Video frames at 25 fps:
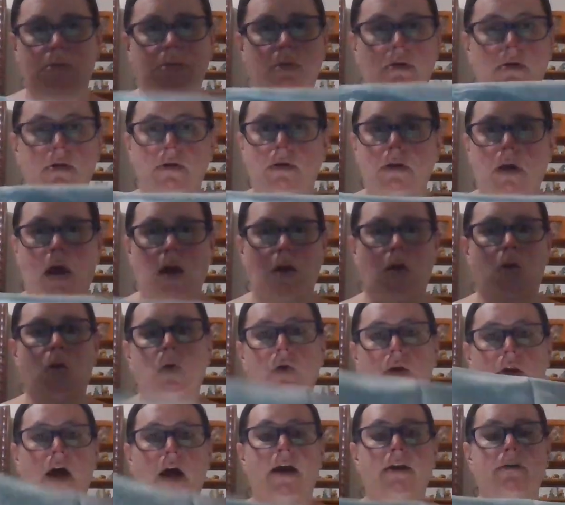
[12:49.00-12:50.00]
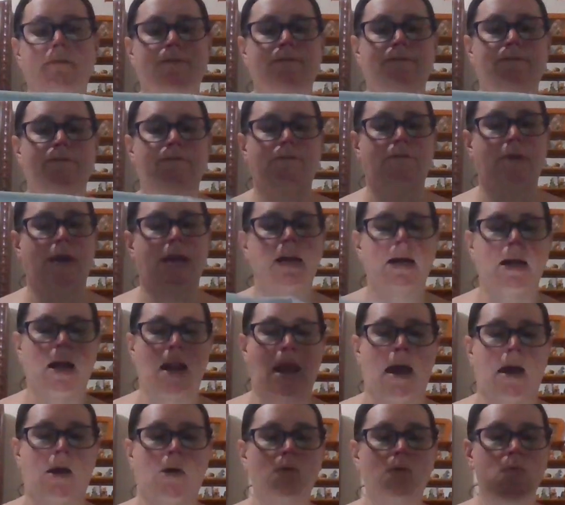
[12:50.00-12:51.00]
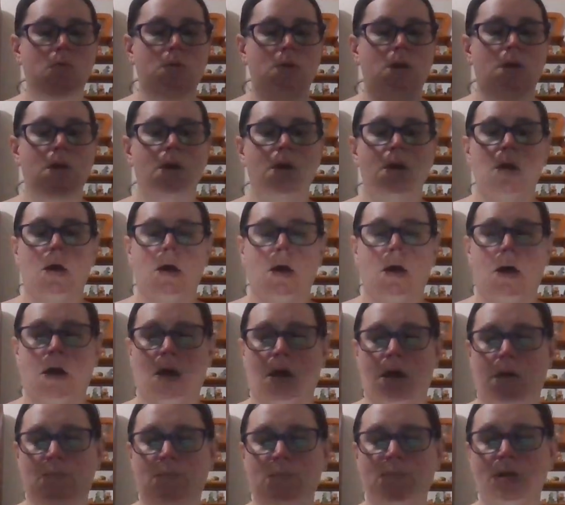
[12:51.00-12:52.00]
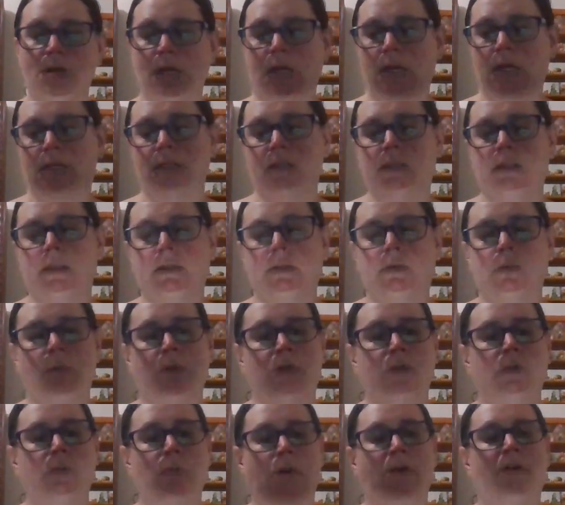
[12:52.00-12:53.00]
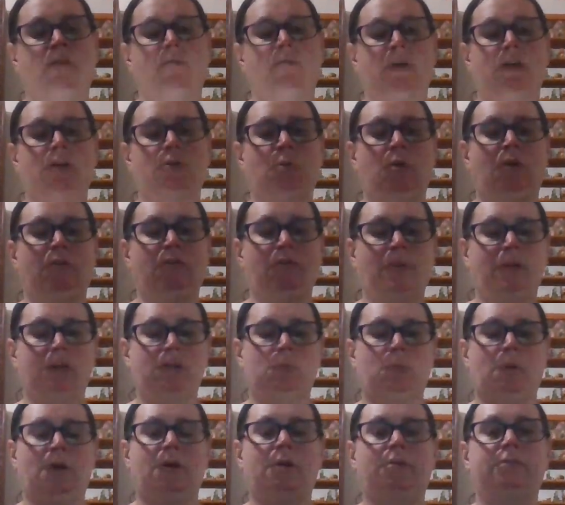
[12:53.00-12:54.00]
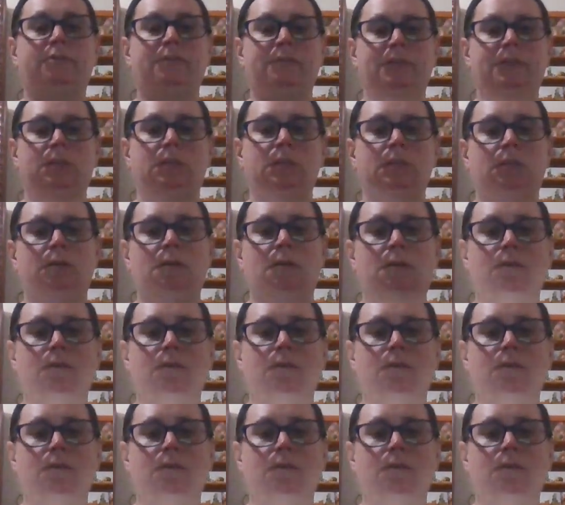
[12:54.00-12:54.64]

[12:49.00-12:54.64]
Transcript: not a whole lot right now, because this was one of my 12x12s